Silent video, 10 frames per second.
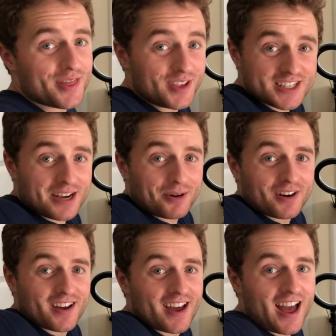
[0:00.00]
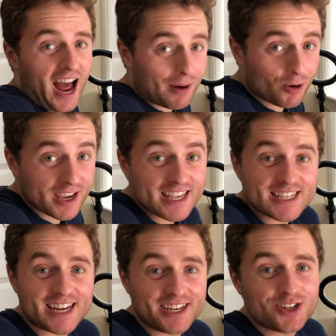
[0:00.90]
This summer, I'm working as
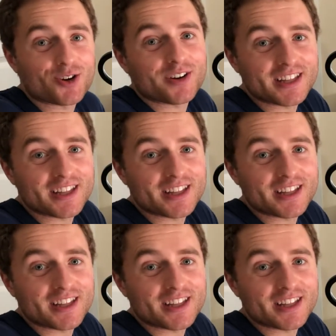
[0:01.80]
an intern